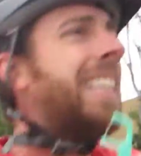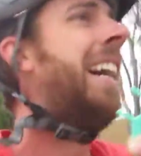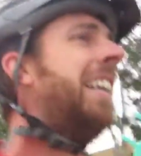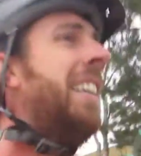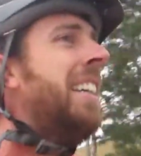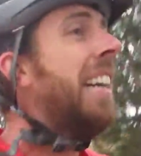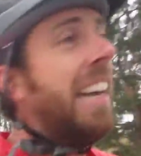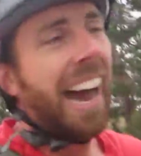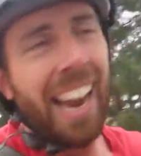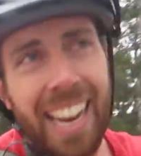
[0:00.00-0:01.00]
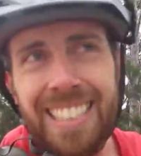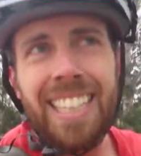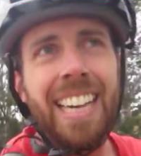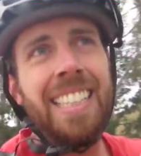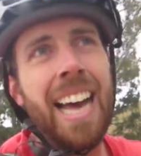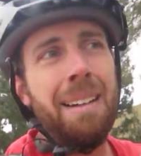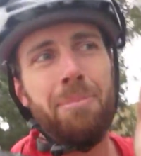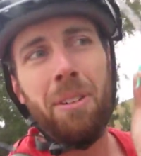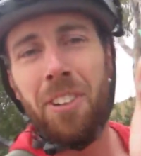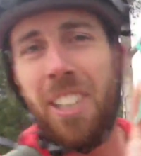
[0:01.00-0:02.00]
I hate saying that,
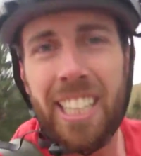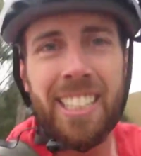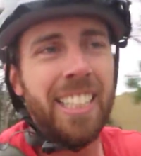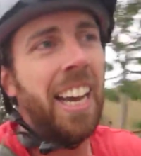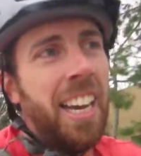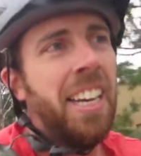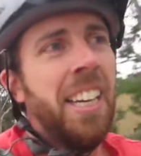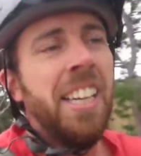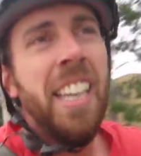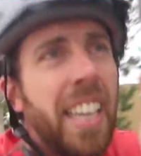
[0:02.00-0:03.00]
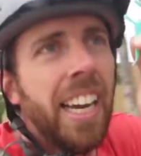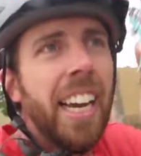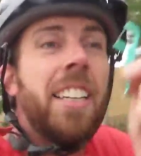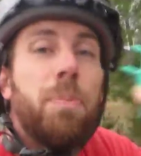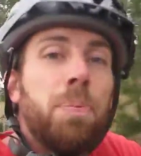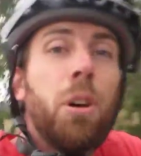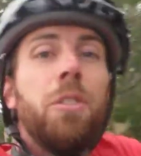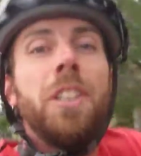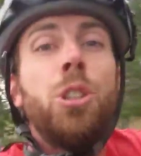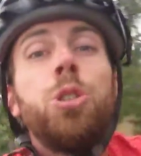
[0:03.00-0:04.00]
but for this, it's
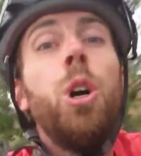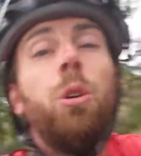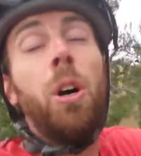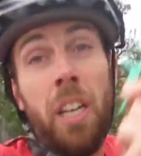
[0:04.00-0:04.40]
proven true.